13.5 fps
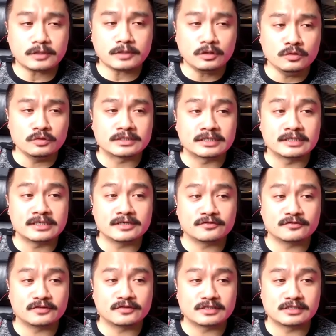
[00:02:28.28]
who is the lead of
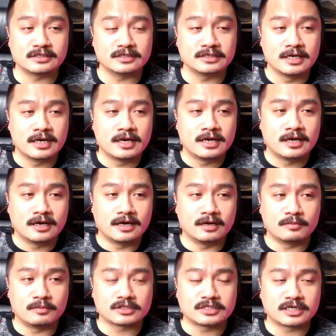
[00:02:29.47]
ASEAN
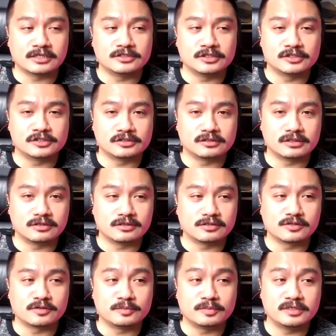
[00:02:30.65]
MarTech and Digital, and also
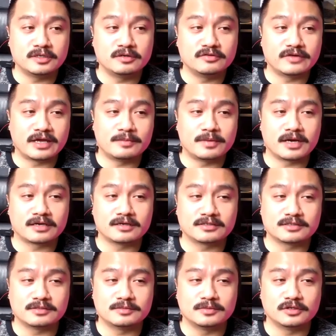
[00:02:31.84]
the PO of APAC
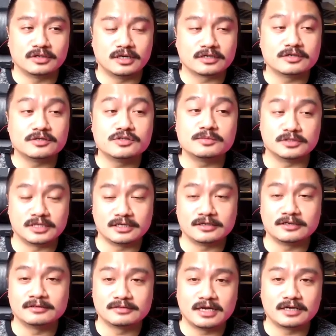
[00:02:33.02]
consumer data
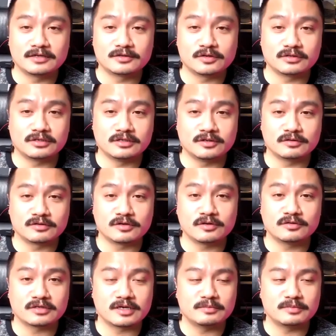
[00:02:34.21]
at the
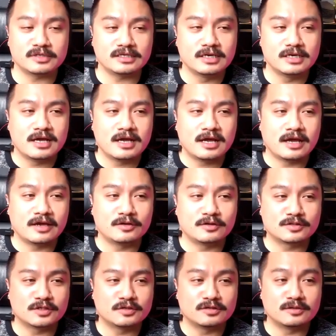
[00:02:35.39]
Coca-Cola Company, and
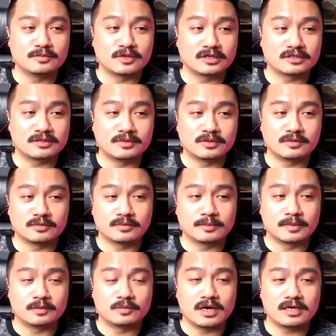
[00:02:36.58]
also Namrata
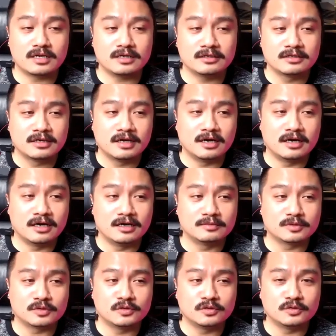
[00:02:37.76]
Balwani,
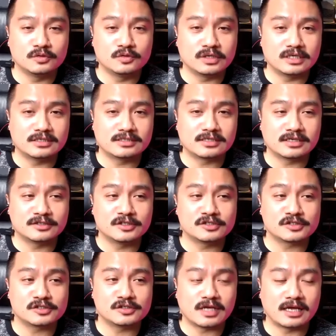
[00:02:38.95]
who is a
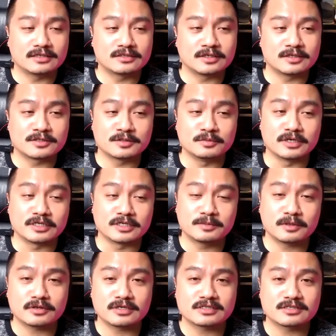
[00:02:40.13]
digital and customer
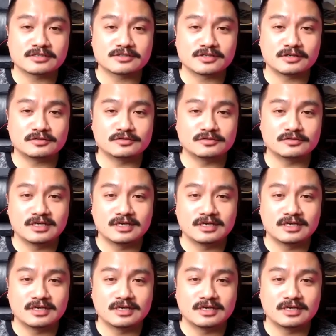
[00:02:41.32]
experience consultant,